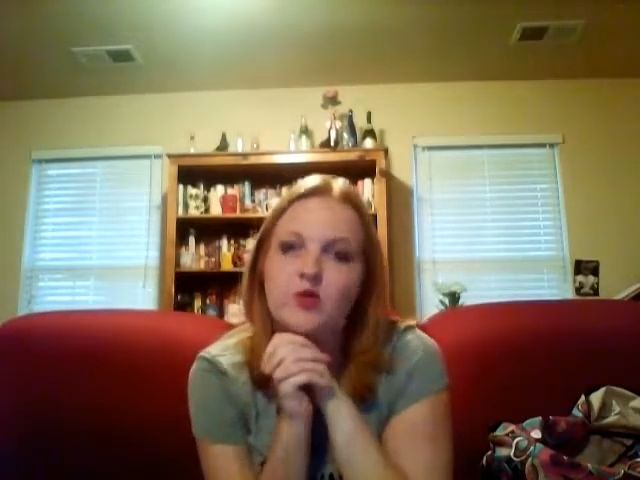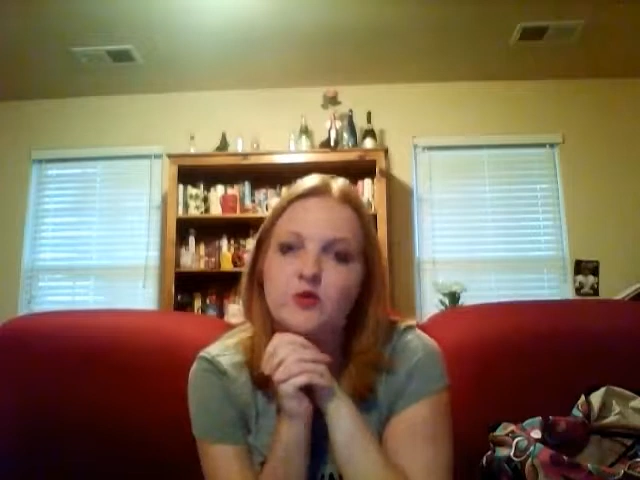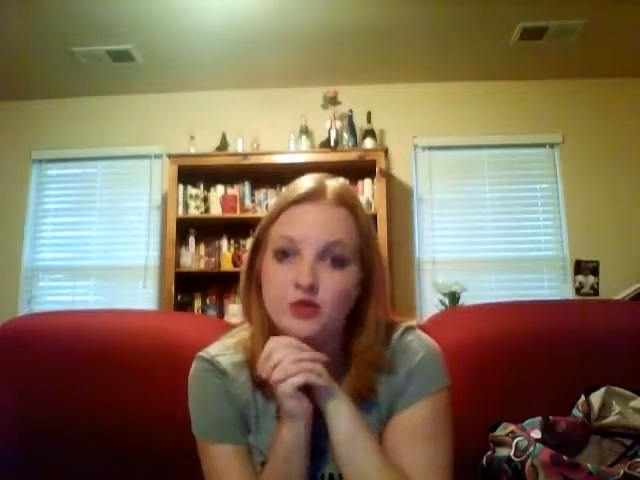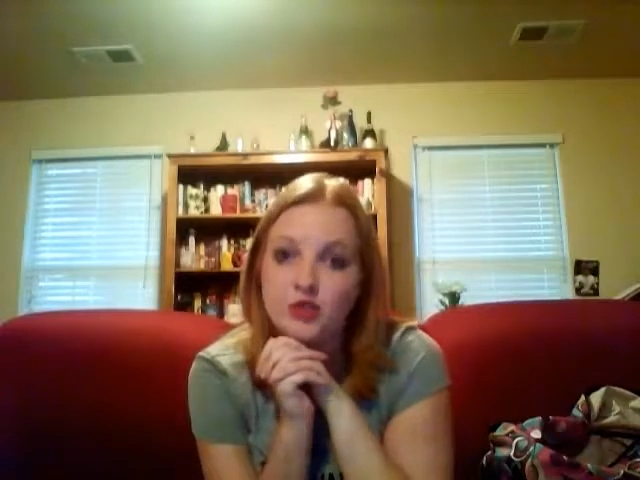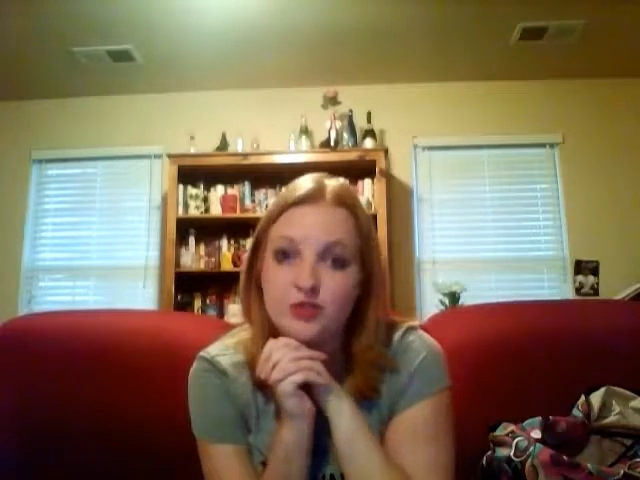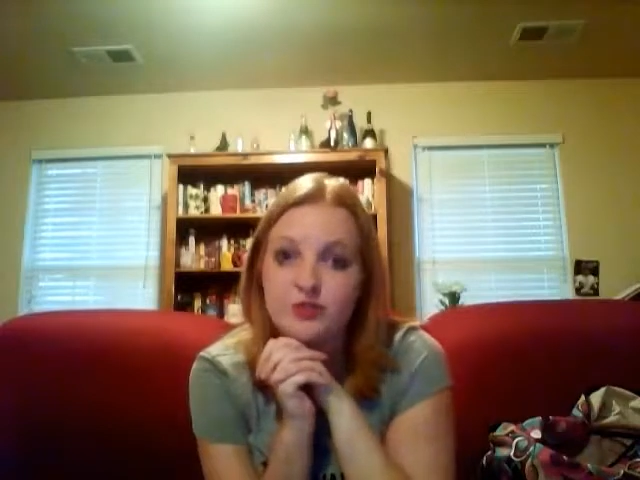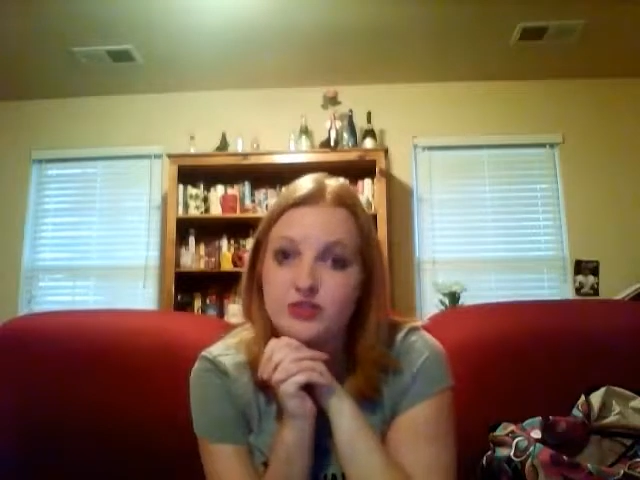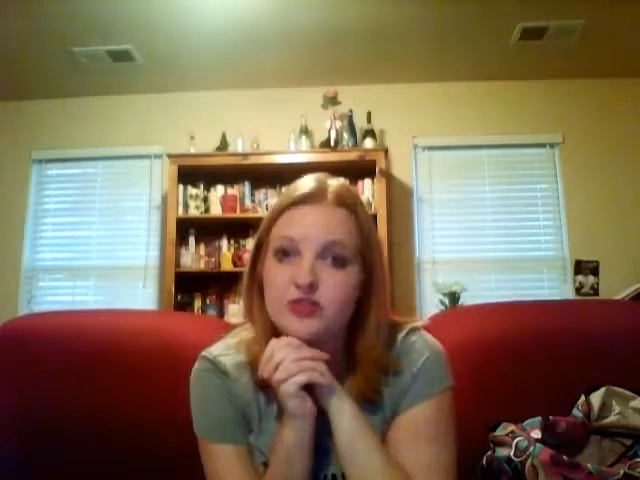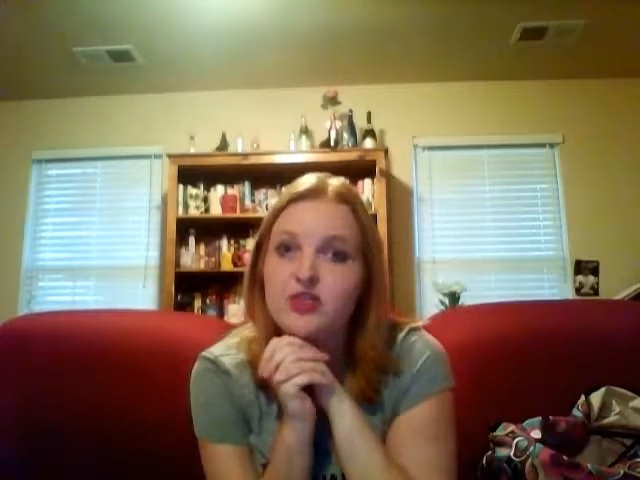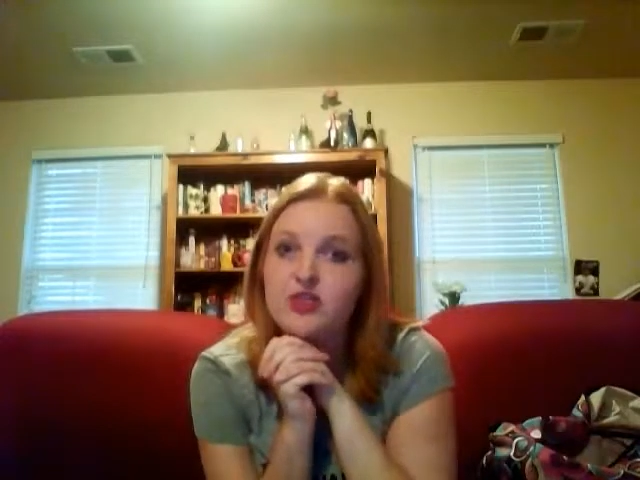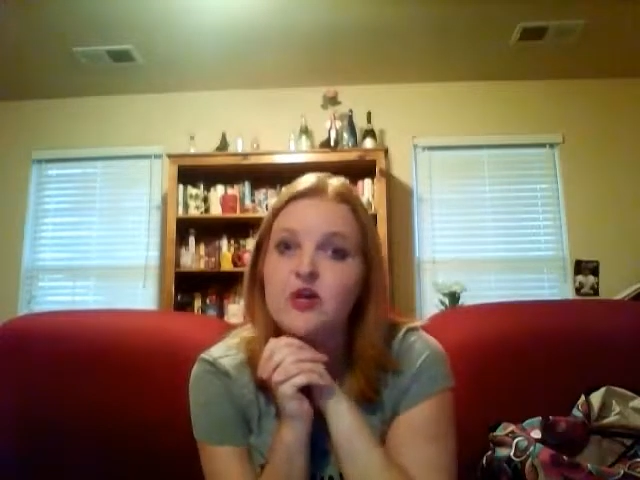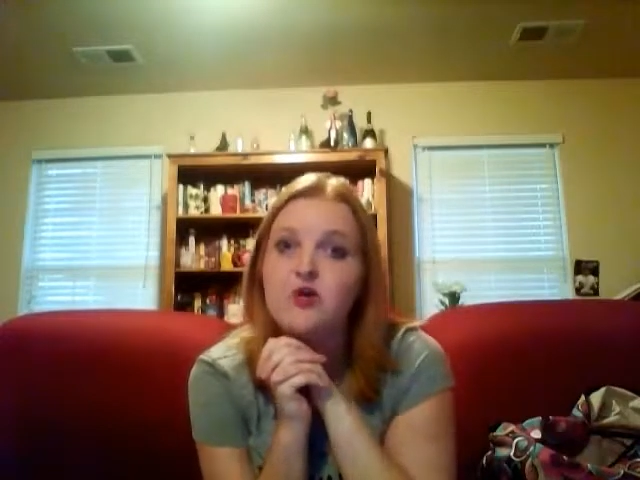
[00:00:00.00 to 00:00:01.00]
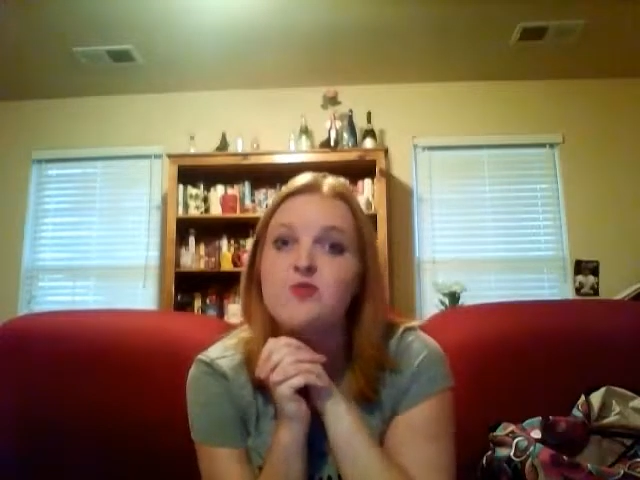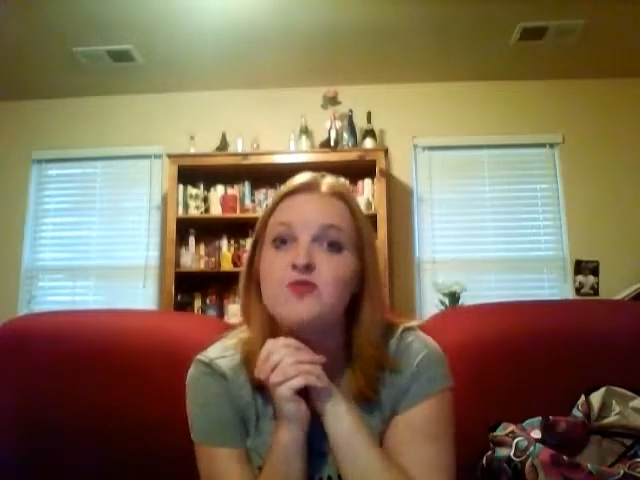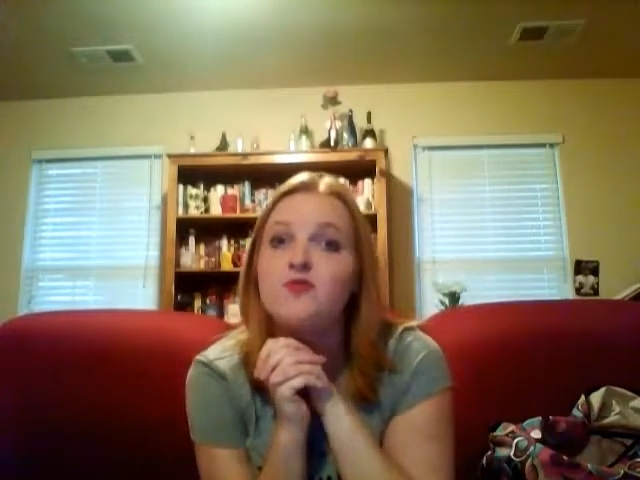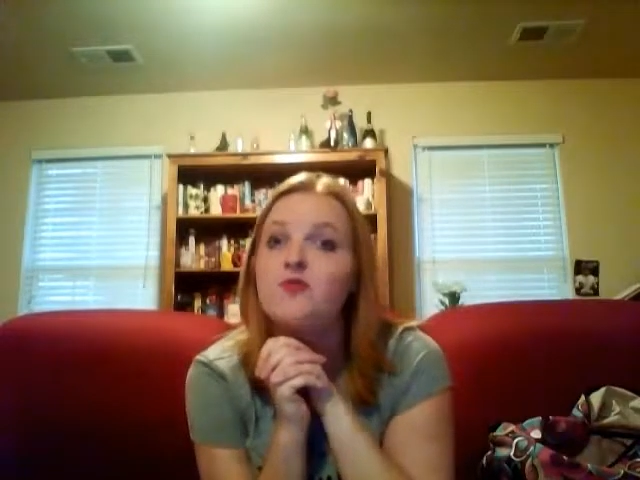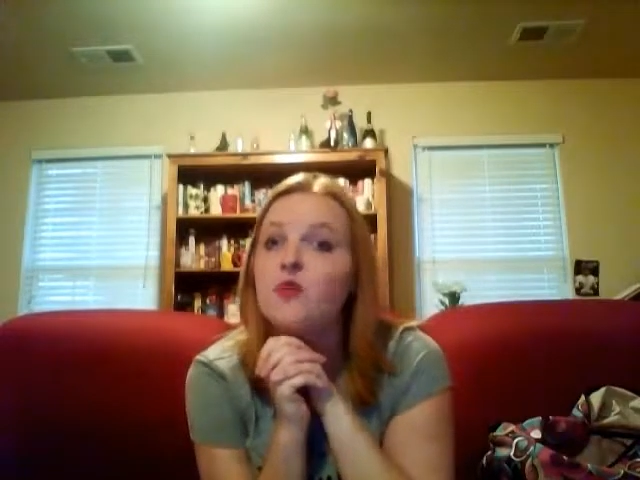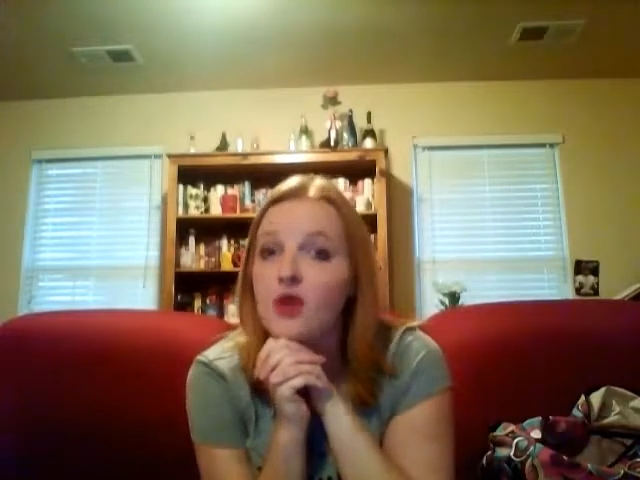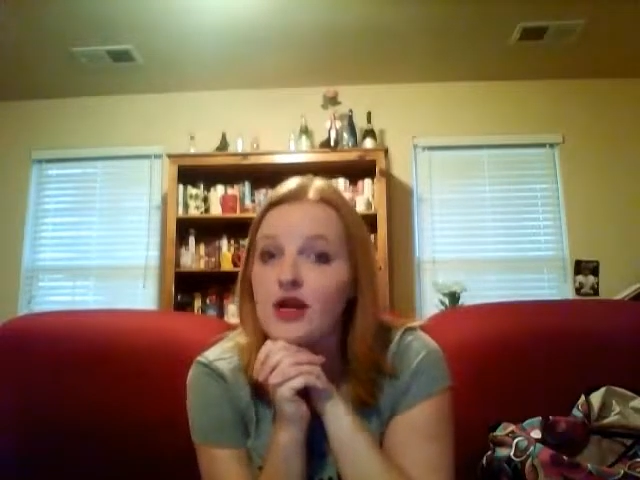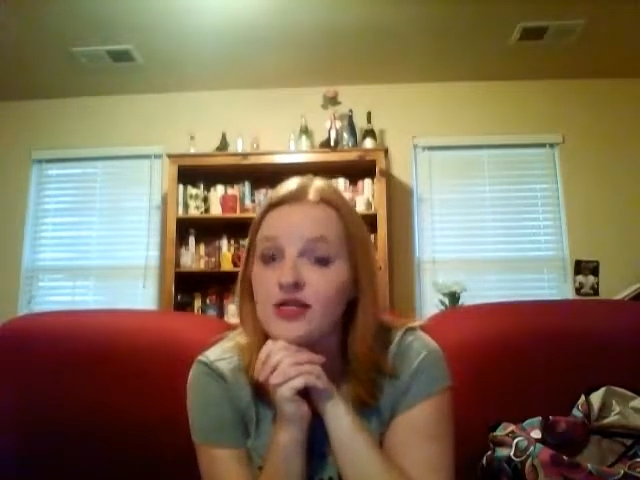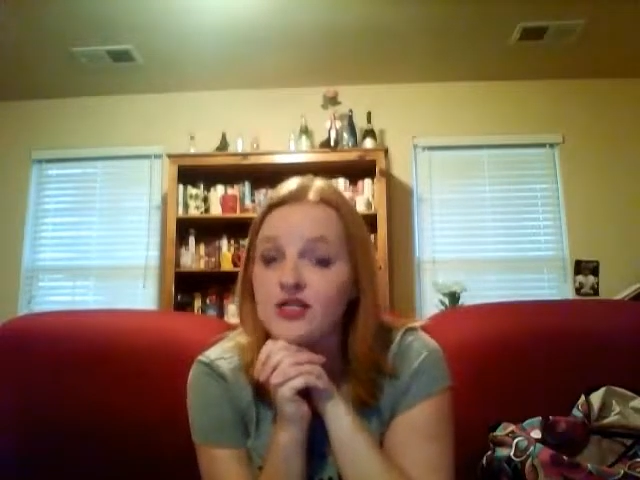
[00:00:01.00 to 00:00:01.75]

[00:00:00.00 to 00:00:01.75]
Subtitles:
over 2 years ago before I